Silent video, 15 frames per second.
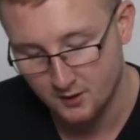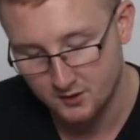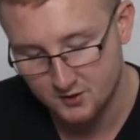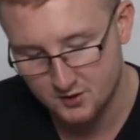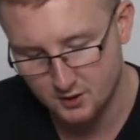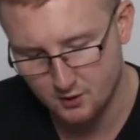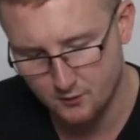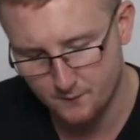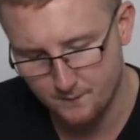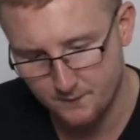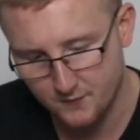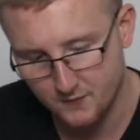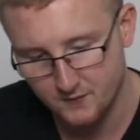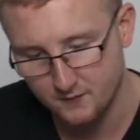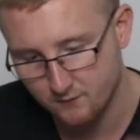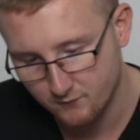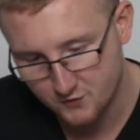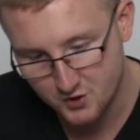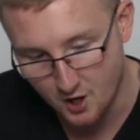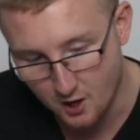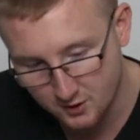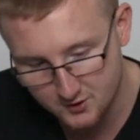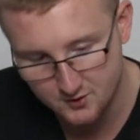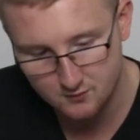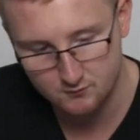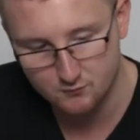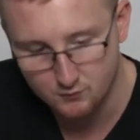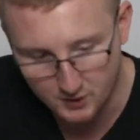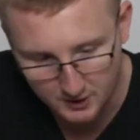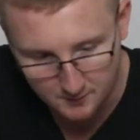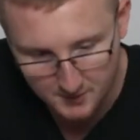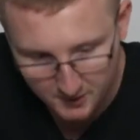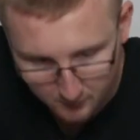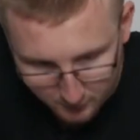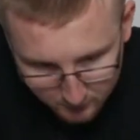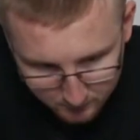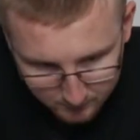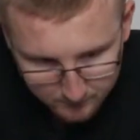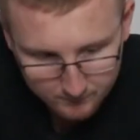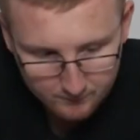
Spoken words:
So socks, recommendable.